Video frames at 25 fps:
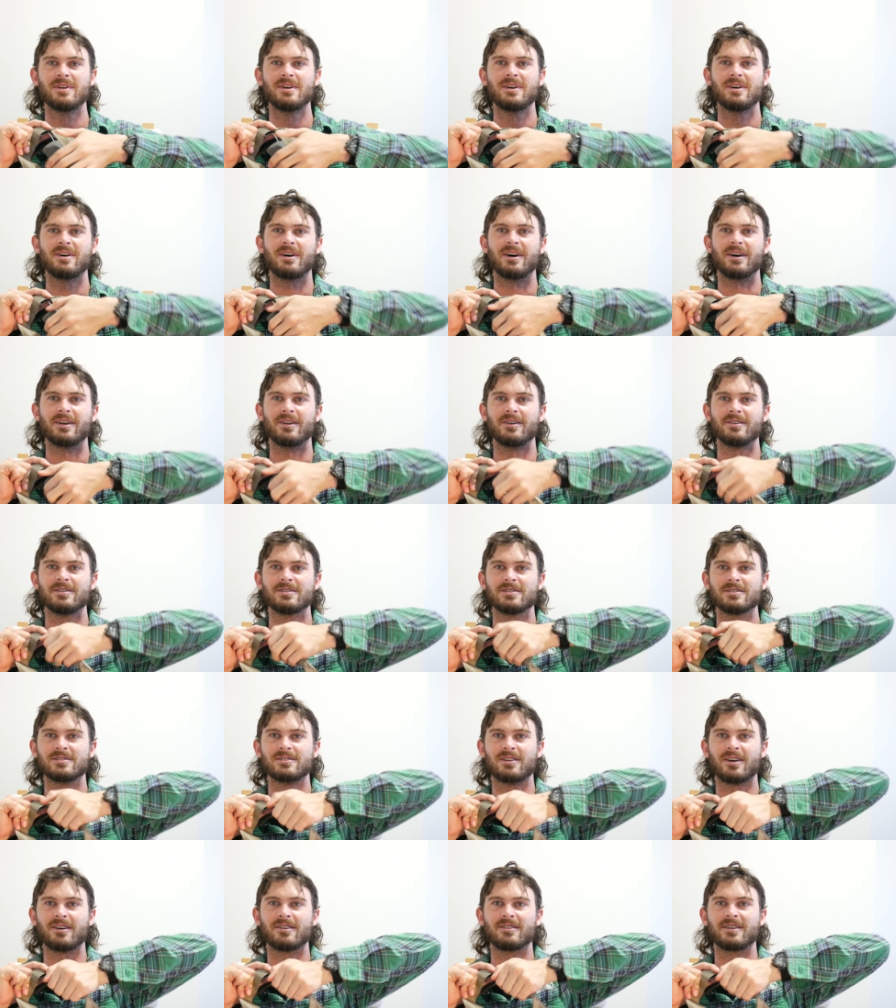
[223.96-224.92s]
I don't
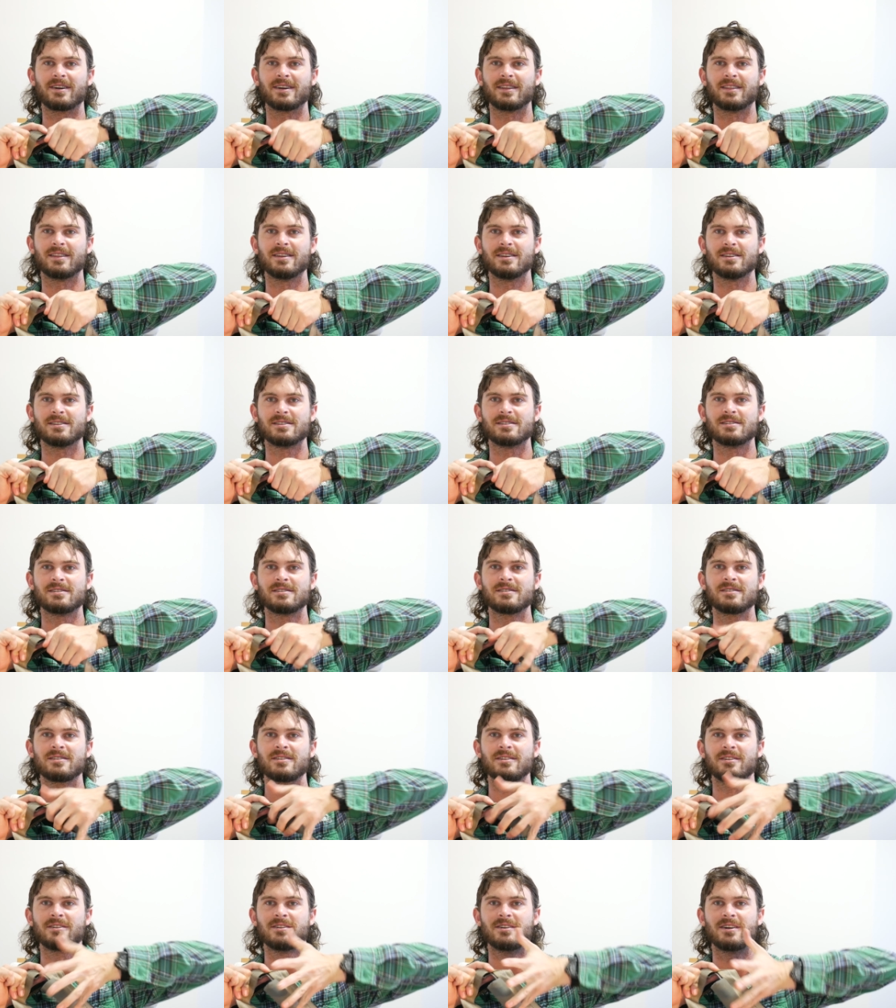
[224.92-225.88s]
just go like this.
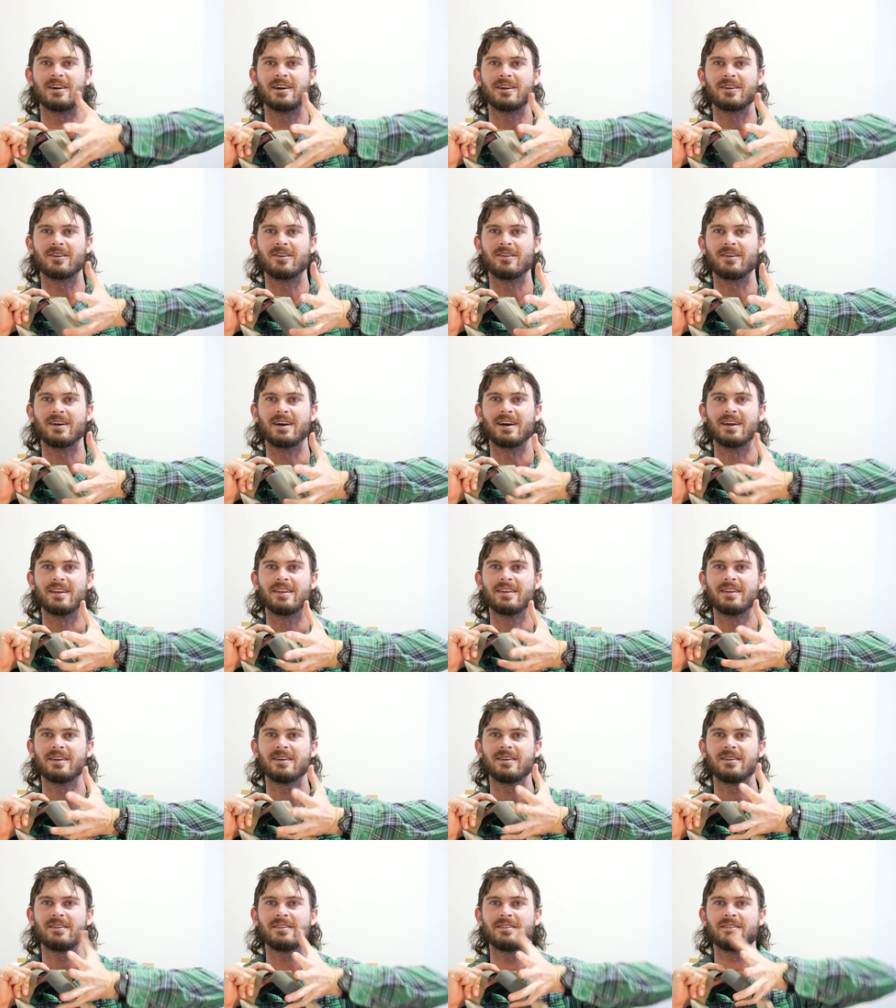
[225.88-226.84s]
I go
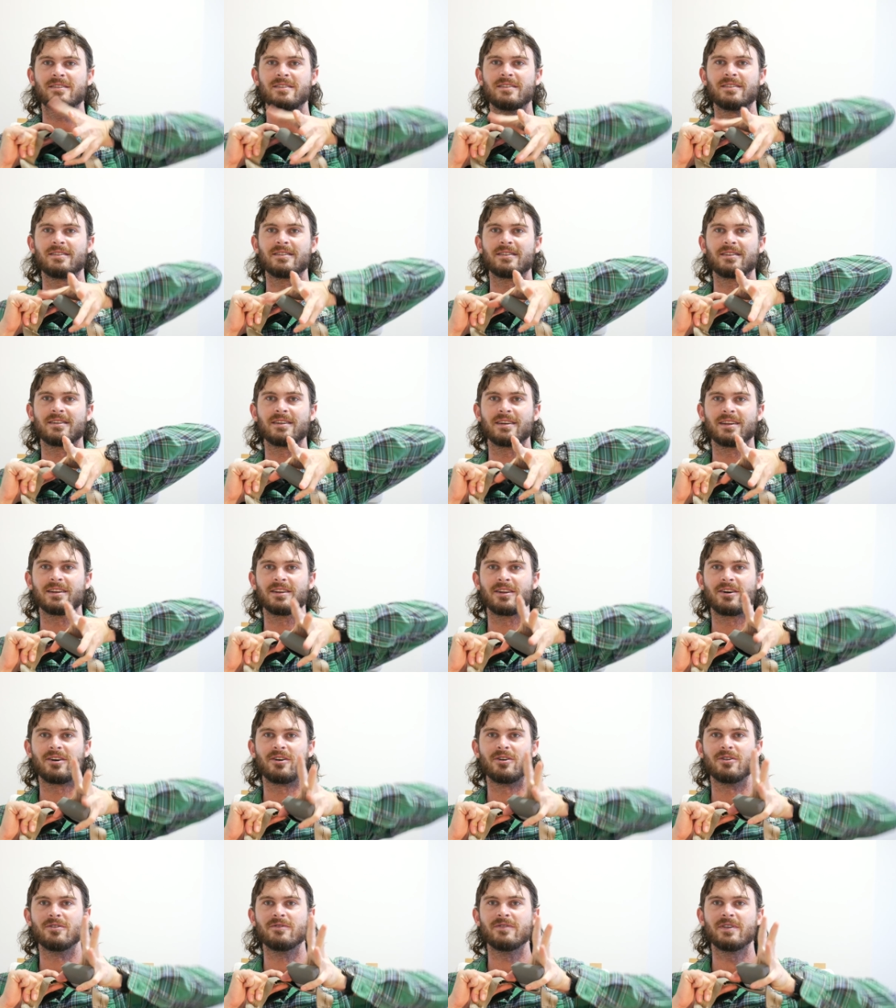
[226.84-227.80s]
under and
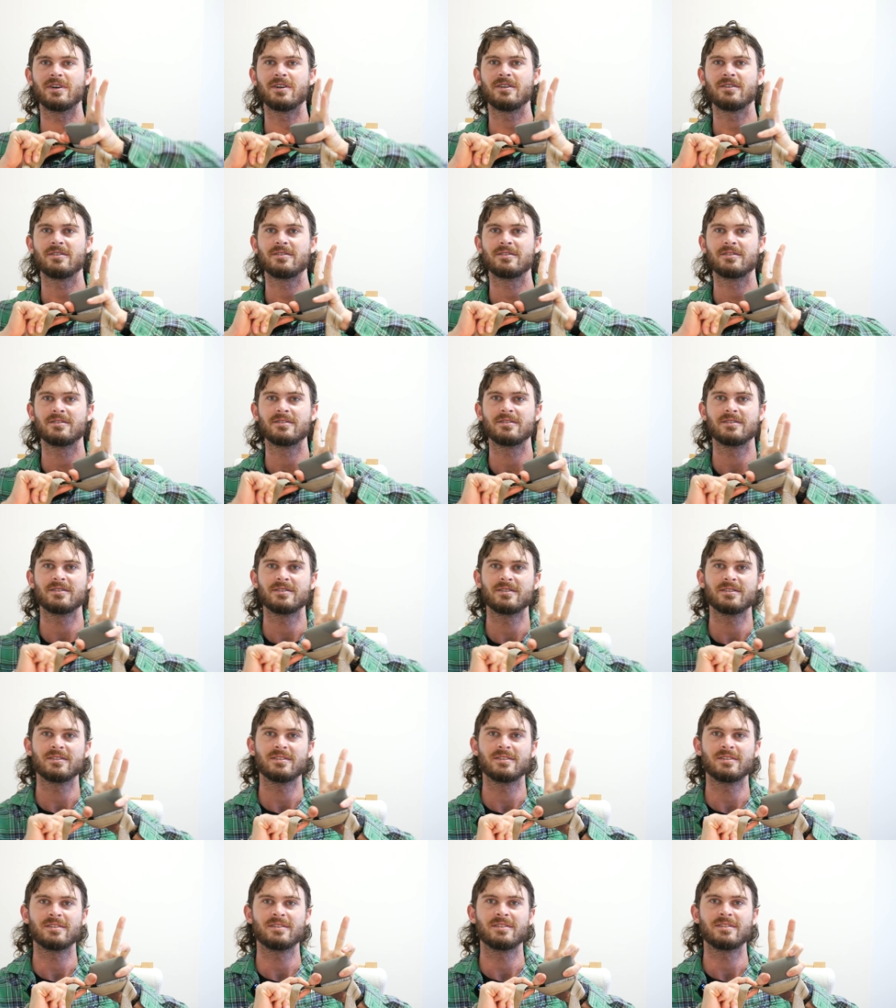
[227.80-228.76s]
over.
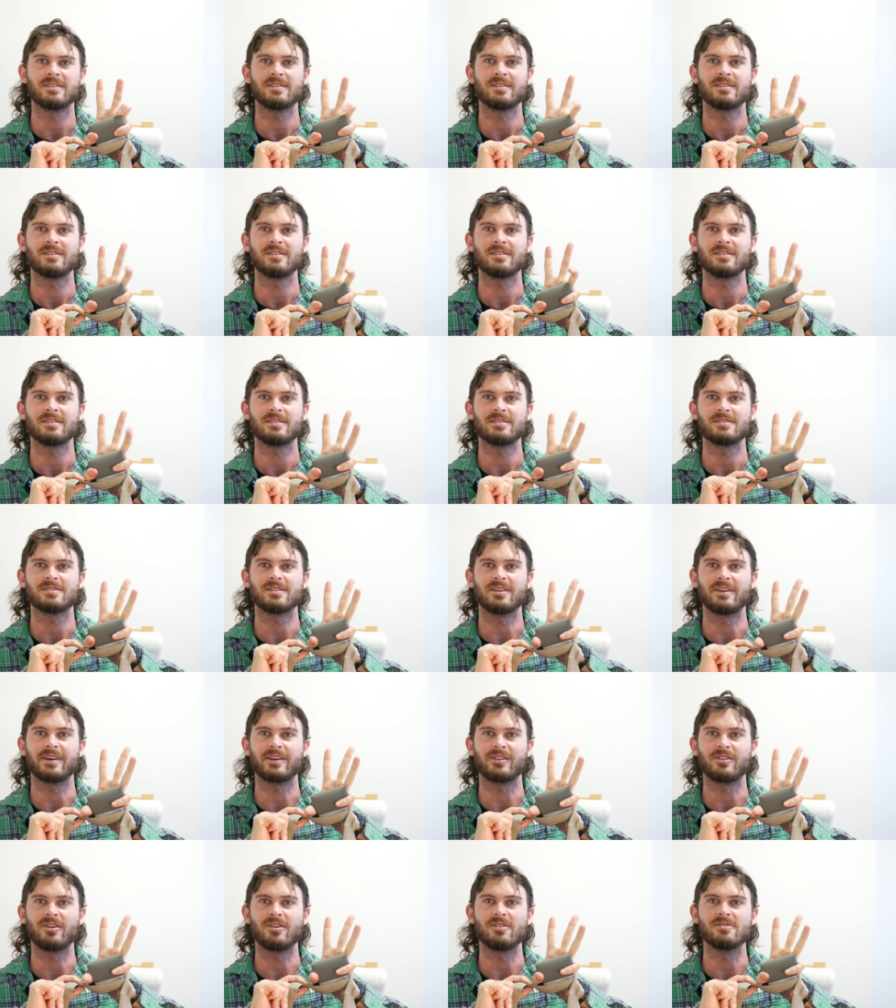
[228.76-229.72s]
So I
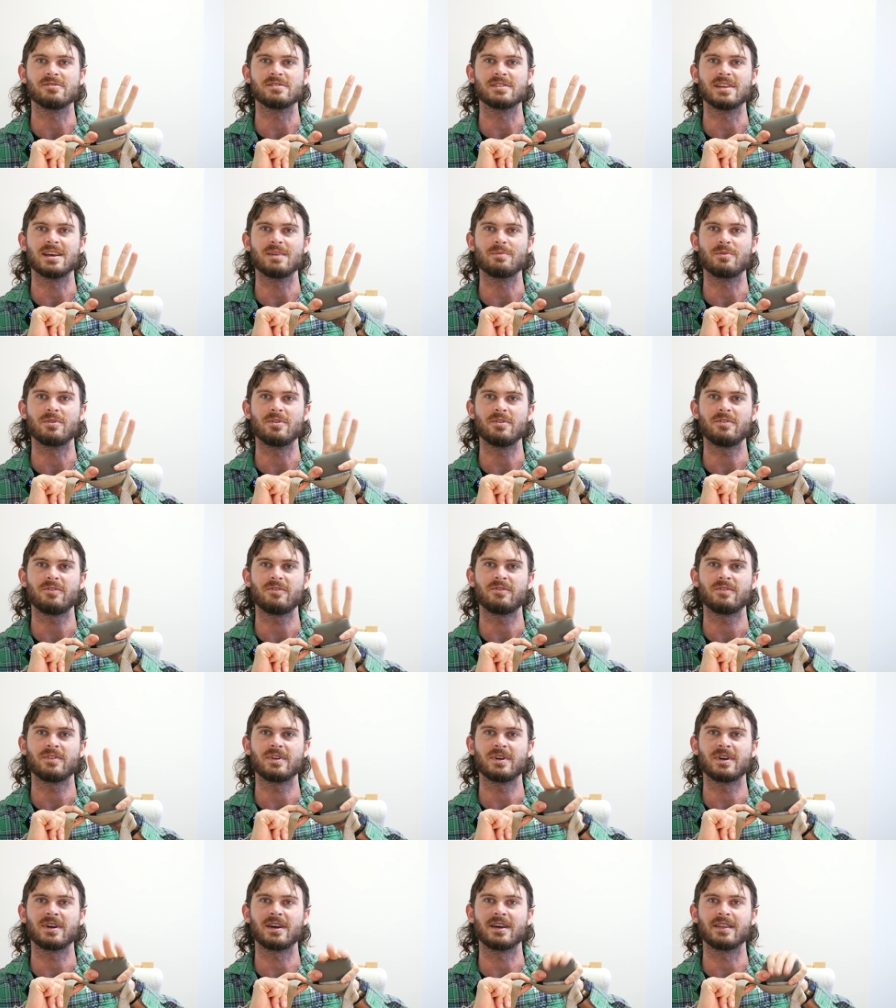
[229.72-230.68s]
close them off,
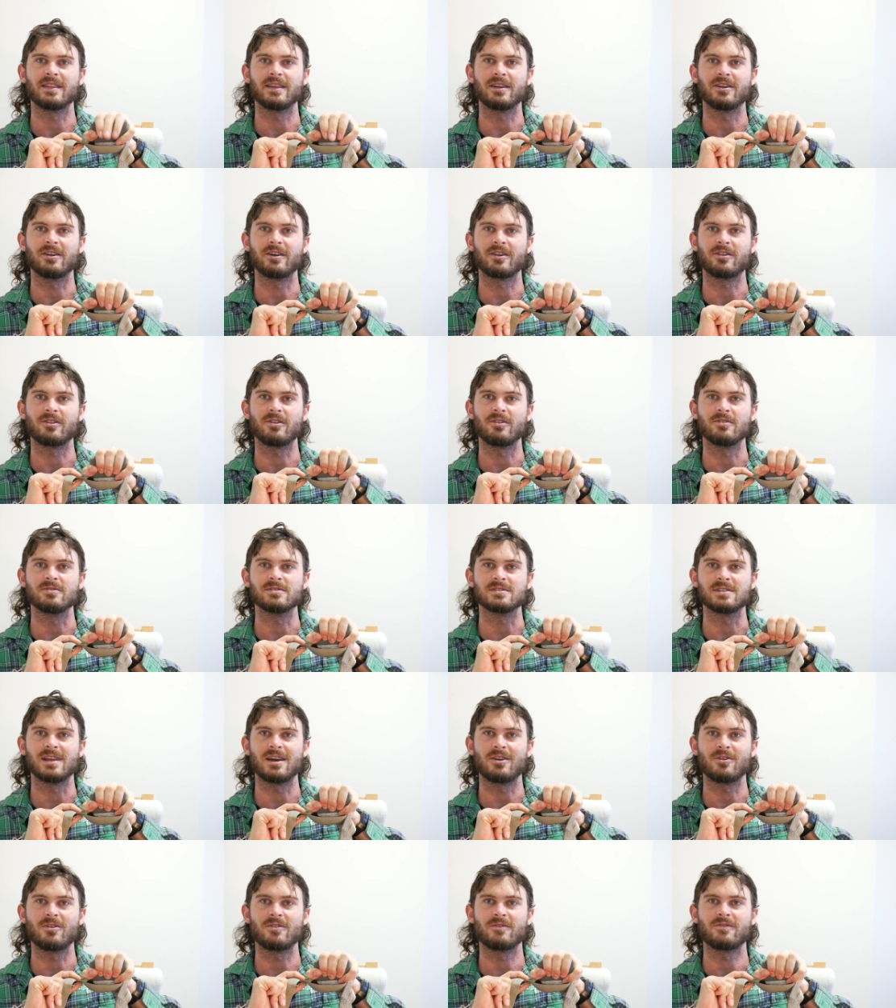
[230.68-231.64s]
and then I close
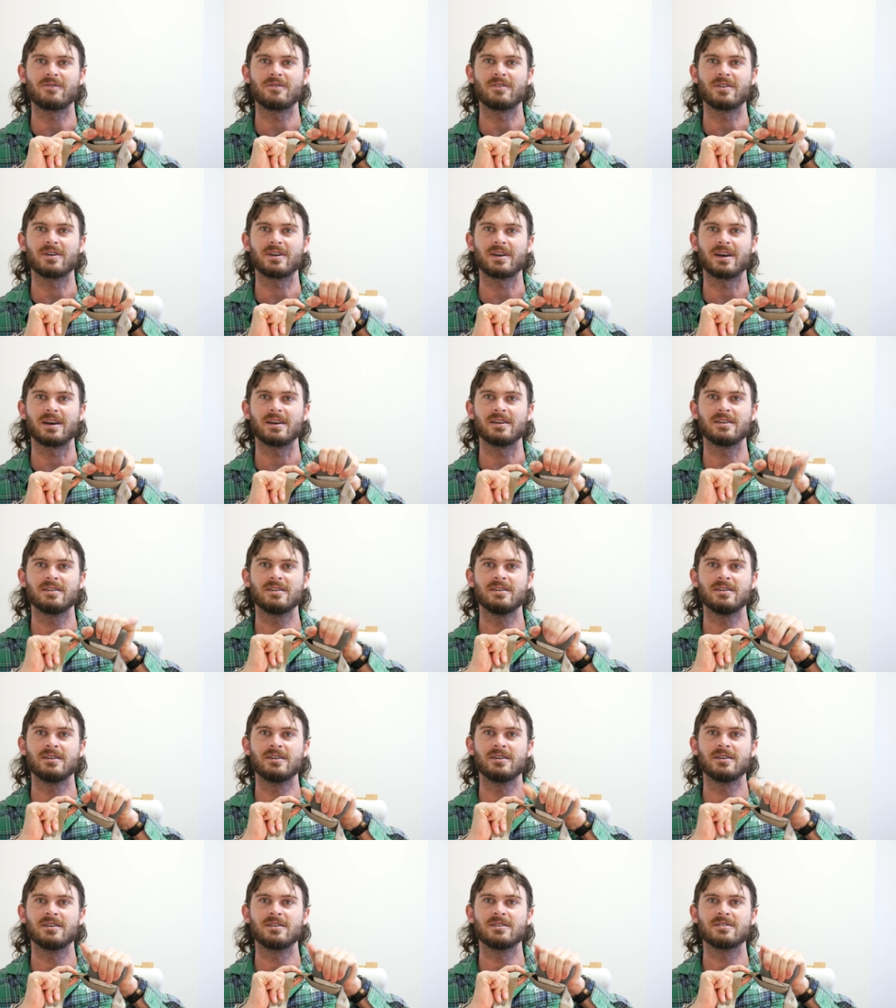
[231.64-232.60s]
that off, okay?
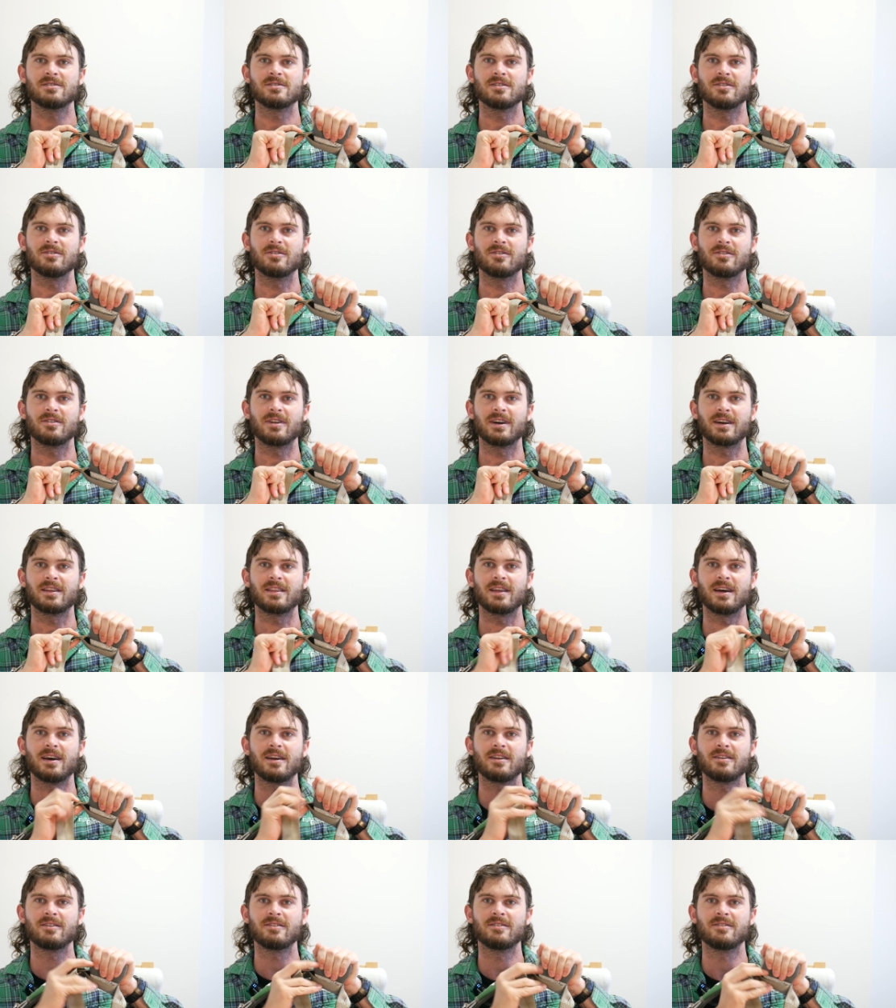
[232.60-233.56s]
So not like that,